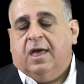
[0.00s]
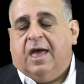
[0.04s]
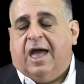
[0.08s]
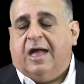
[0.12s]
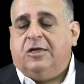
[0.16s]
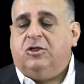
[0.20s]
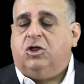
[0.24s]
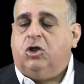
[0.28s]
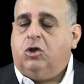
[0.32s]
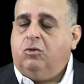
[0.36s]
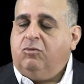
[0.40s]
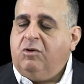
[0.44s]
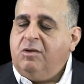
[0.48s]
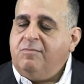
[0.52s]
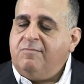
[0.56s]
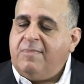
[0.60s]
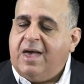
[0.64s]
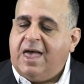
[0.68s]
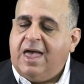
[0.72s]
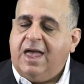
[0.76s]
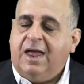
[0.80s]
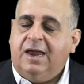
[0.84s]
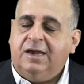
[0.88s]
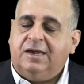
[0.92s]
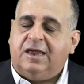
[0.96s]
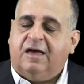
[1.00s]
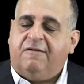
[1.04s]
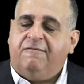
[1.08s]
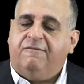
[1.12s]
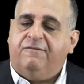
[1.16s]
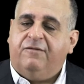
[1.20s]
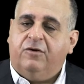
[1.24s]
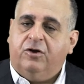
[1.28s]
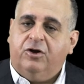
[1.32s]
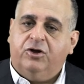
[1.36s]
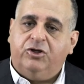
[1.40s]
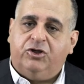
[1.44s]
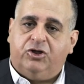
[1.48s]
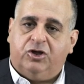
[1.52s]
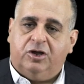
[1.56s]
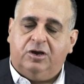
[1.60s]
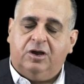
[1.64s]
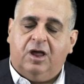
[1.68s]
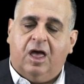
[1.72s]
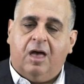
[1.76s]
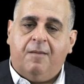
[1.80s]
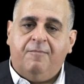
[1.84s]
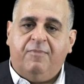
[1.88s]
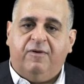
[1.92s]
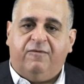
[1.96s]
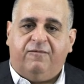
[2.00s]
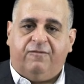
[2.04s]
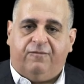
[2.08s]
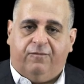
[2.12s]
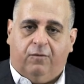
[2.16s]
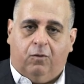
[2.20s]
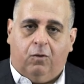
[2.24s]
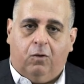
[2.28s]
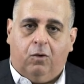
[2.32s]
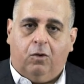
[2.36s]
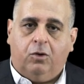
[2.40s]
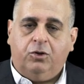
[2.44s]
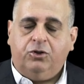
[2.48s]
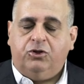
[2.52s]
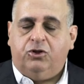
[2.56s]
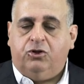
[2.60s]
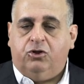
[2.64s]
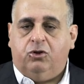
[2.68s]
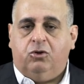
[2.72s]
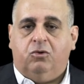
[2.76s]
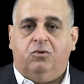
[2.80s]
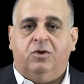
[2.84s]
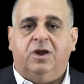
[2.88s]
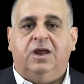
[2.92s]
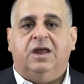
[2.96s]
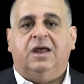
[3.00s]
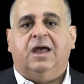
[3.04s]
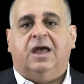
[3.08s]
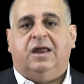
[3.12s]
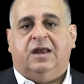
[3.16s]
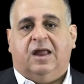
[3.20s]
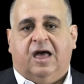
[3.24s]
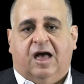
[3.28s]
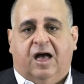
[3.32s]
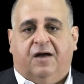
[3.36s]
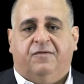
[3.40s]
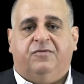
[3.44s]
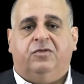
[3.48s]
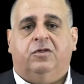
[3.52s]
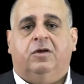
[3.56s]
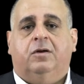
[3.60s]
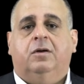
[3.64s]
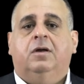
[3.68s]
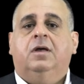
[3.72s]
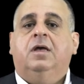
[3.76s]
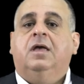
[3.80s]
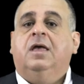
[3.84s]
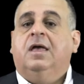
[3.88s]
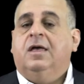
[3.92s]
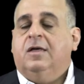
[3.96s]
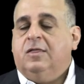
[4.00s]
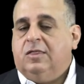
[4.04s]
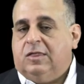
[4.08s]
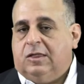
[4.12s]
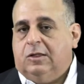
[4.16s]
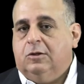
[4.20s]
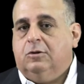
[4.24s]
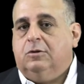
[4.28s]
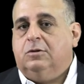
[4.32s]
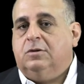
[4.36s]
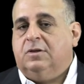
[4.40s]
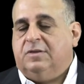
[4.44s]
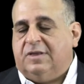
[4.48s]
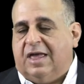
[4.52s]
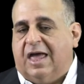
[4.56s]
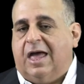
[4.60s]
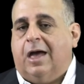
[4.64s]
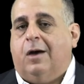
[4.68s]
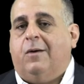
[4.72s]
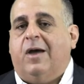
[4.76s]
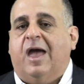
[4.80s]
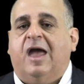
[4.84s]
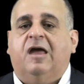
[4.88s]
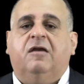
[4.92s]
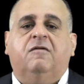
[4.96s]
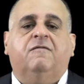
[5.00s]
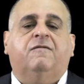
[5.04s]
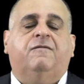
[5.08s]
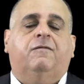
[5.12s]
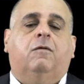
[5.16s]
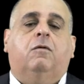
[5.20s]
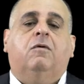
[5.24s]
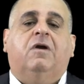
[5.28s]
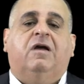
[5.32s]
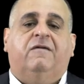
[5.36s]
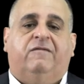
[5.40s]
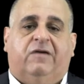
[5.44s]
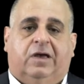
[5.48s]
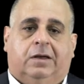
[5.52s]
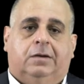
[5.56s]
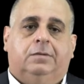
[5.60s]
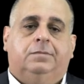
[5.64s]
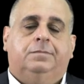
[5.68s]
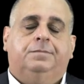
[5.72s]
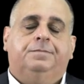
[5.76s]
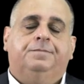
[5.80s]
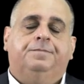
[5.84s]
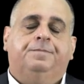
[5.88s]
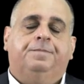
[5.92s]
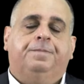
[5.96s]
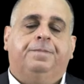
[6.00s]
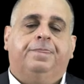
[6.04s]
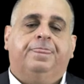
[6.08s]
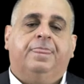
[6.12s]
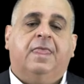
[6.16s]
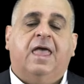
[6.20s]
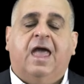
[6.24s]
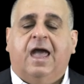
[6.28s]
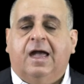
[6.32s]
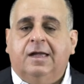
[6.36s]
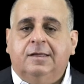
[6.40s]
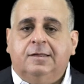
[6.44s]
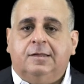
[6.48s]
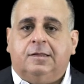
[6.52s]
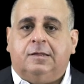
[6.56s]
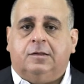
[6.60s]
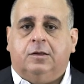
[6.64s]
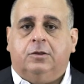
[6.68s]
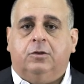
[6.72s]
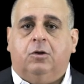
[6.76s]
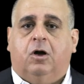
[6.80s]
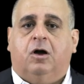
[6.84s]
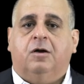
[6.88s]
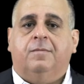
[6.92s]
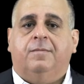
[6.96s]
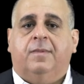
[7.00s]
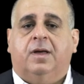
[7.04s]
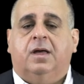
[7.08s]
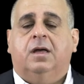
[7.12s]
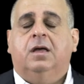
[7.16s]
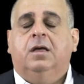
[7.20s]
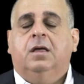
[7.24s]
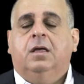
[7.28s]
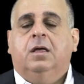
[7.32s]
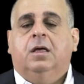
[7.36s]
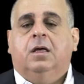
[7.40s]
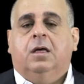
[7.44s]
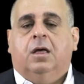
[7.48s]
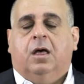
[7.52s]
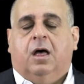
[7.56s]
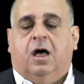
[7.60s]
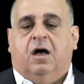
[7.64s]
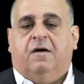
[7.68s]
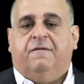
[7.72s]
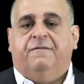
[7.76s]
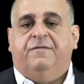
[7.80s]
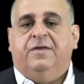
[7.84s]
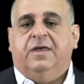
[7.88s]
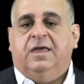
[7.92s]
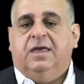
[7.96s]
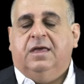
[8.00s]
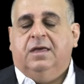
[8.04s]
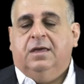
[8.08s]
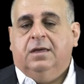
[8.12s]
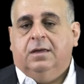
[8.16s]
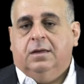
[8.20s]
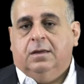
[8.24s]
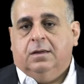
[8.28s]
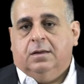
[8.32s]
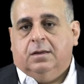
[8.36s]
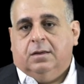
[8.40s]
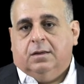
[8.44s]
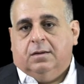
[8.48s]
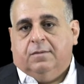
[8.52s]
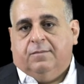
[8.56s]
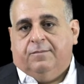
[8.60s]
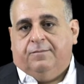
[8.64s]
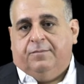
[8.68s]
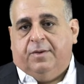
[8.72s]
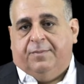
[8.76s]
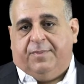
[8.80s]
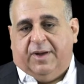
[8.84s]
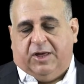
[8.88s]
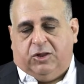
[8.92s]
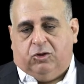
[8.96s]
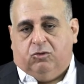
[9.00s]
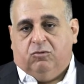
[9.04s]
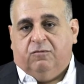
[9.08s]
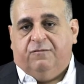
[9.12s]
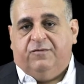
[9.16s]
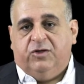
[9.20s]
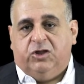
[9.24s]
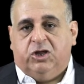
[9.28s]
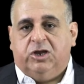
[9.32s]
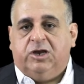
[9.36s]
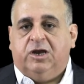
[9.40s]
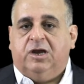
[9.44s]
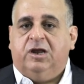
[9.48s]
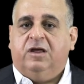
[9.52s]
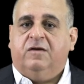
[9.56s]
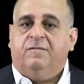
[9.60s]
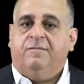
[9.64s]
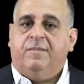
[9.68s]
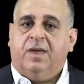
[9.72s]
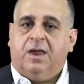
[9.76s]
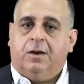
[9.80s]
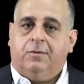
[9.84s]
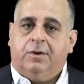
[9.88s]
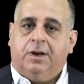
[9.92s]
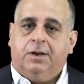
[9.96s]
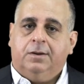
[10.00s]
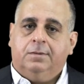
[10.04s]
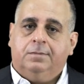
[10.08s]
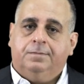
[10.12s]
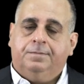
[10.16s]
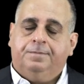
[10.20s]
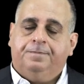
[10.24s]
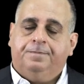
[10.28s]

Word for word: And she remained a virgin before, during and after, till now and forever. Hence the dogma of the perpetual virginity of Mary.